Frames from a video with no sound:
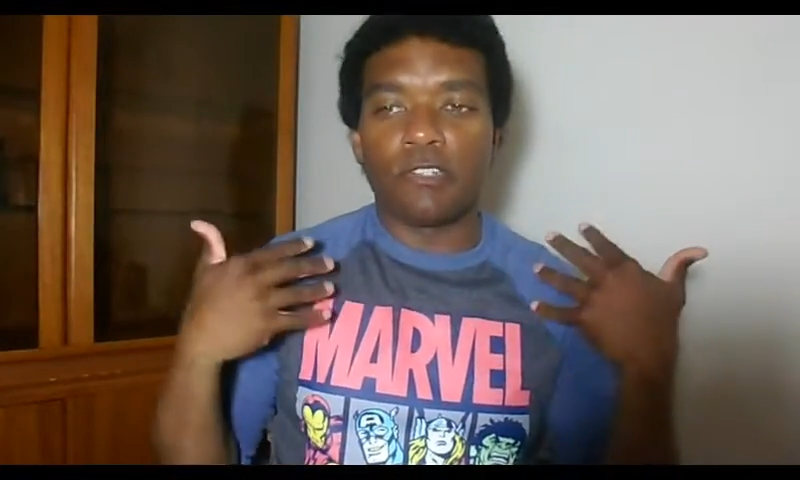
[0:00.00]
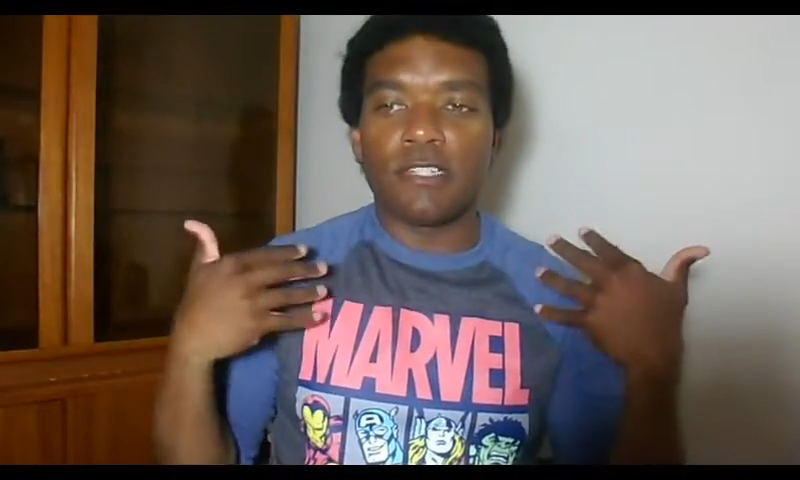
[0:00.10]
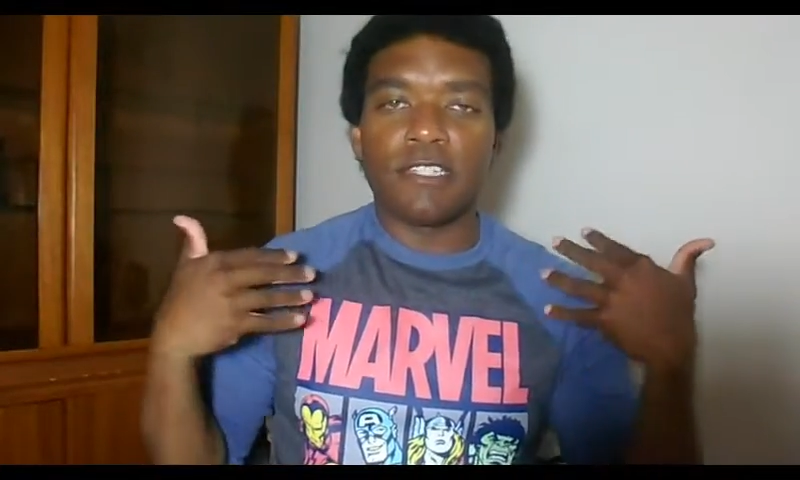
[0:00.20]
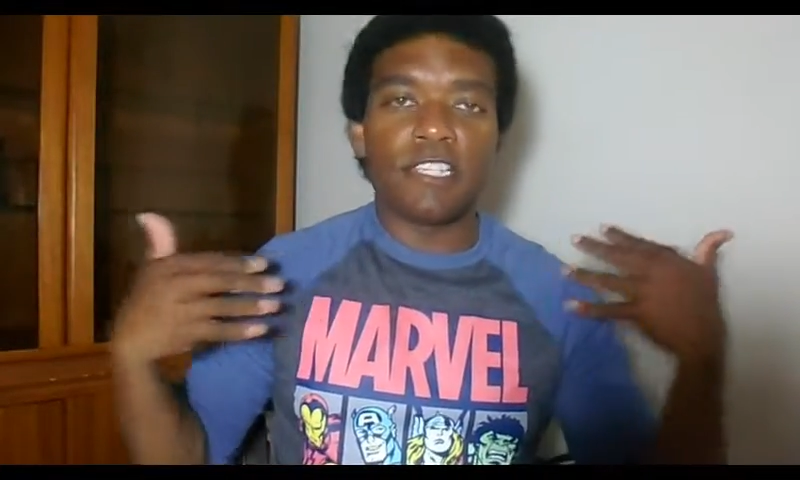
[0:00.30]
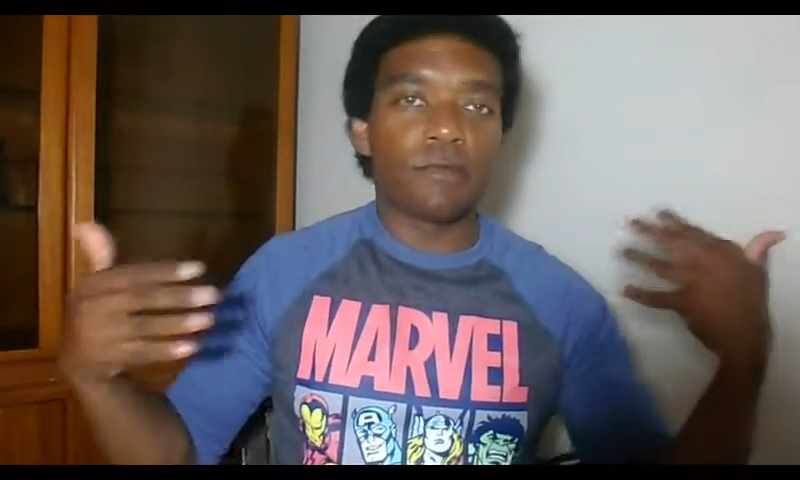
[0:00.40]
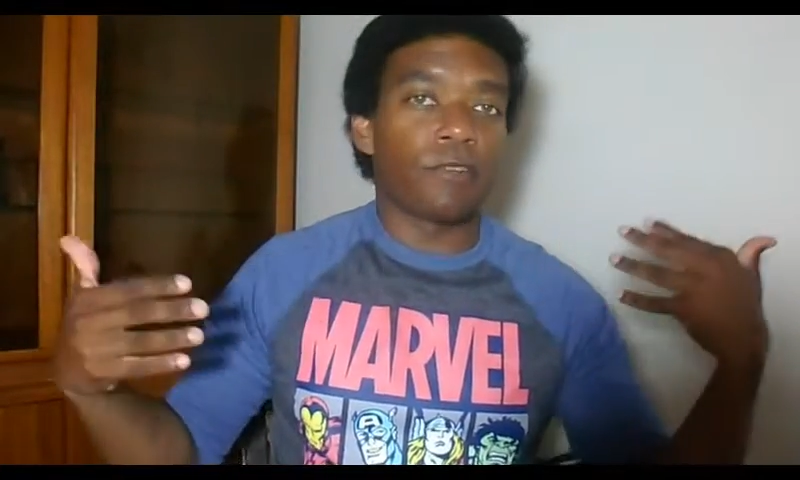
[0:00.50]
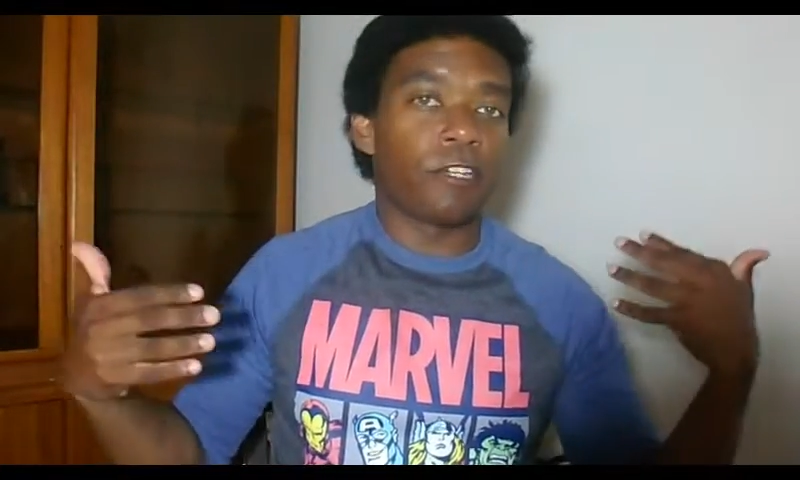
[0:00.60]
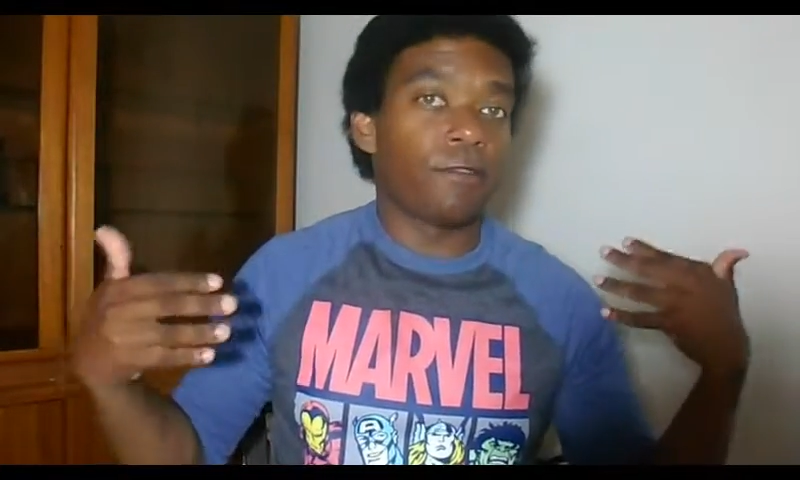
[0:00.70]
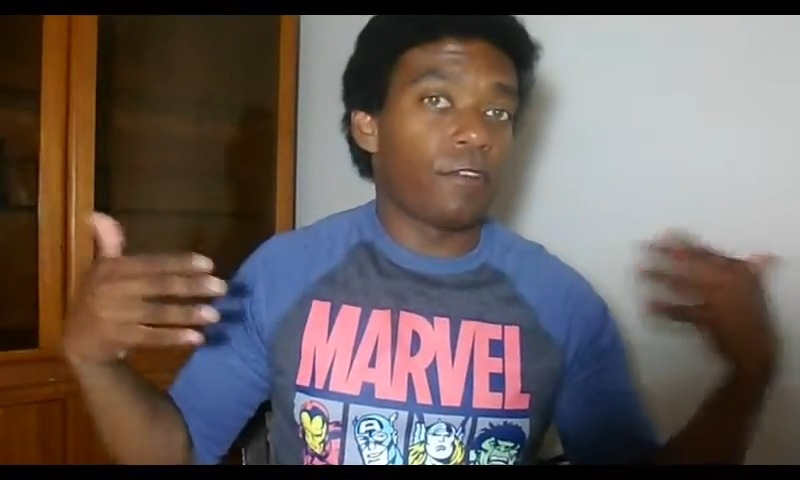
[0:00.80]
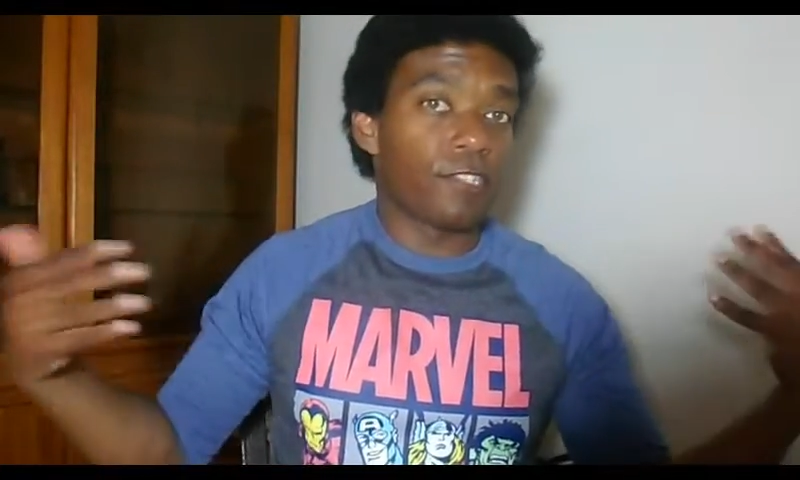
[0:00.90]
sees him
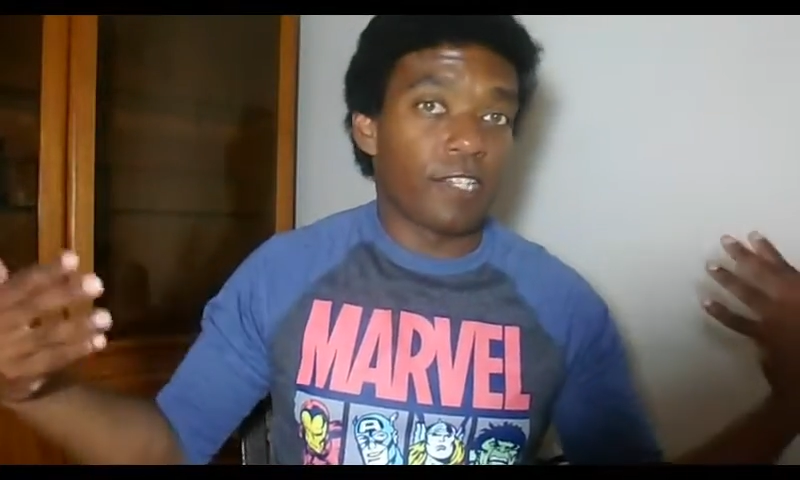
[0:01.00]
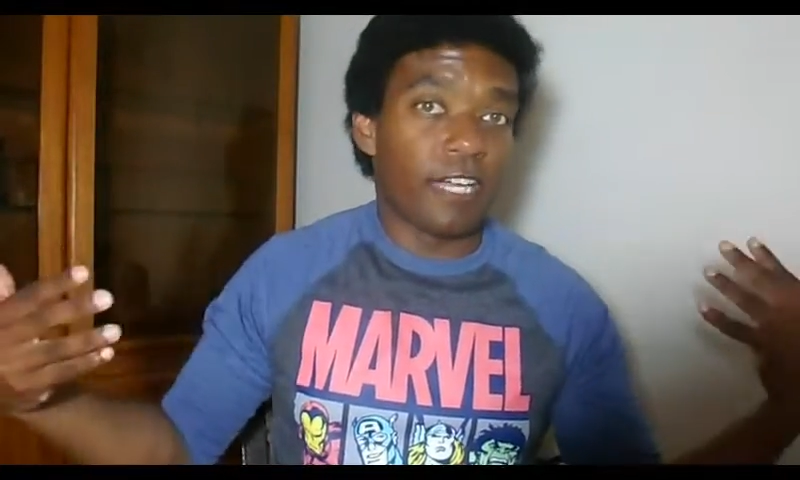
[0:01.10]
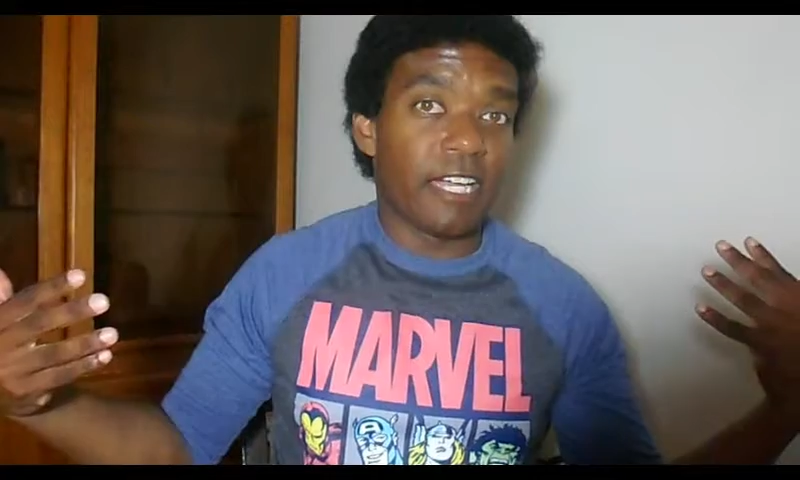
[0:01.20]
for the first